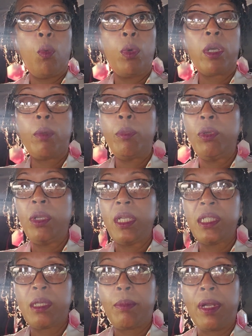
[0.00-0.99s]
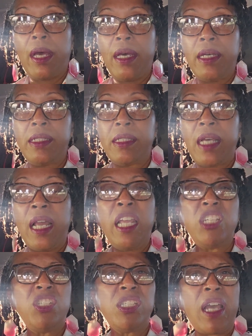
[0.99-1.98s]
were community supplies? And
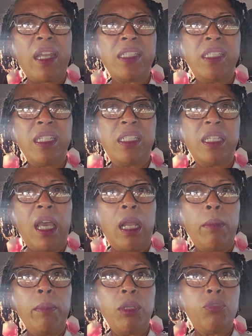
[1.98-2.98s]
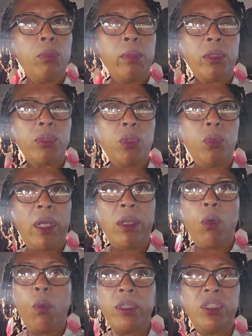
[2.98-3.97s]
let's just kind of stick to elementary, middle school. I
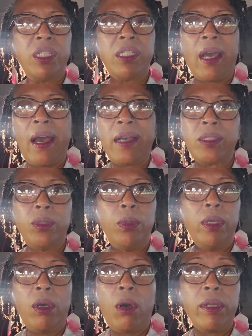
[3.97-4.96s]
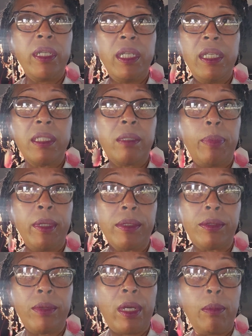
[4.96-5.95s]
know once you get to high school here, all you need is a
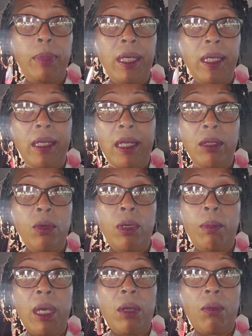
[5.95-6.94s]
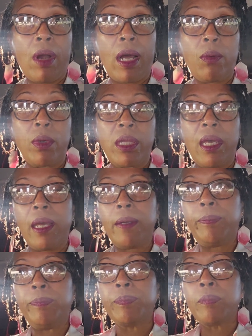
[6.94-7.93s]
pencil and a pen, and you can make it rock with that.
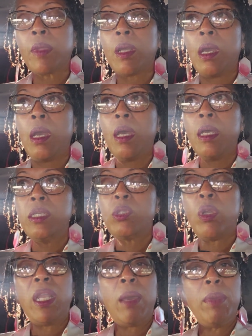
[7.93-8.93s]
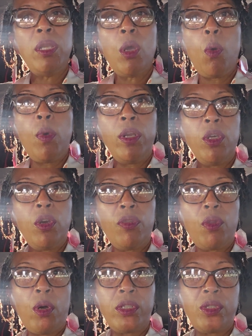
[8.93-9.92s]
So let me know, what are your
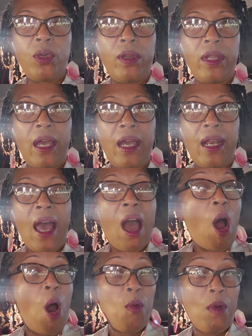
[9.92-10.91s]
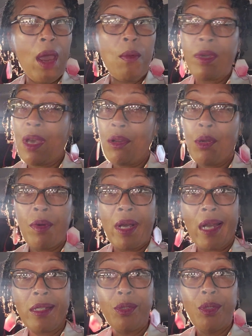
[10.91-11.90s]
thoughts on that? All right, well, y'all know what I
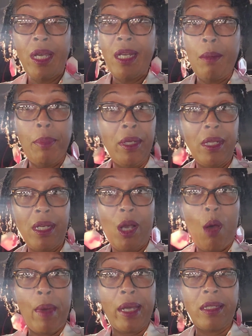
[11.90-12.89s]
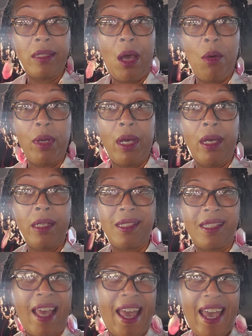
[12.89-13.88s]
got to do. Get in the building and go make the
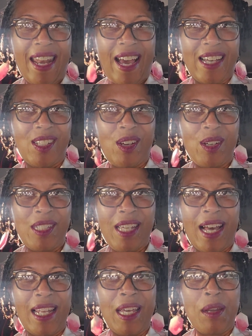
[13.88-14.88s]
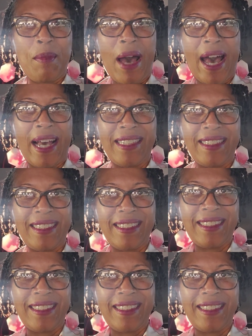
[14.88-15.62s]
donuts. And I'll talk to y'all later. Bye.